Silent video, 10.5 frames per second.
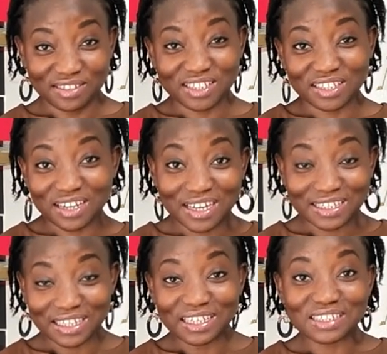
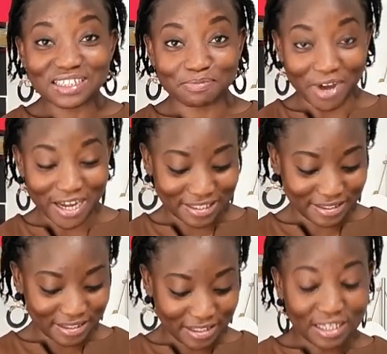slightly
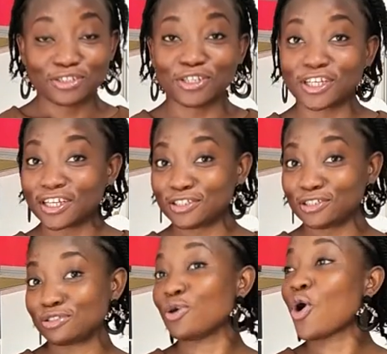spicy. So you can
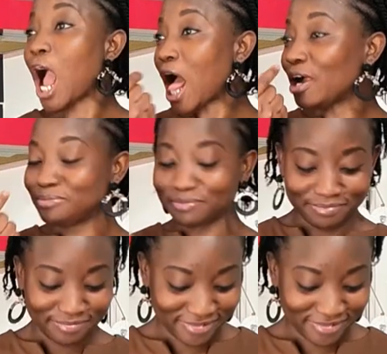just go boom.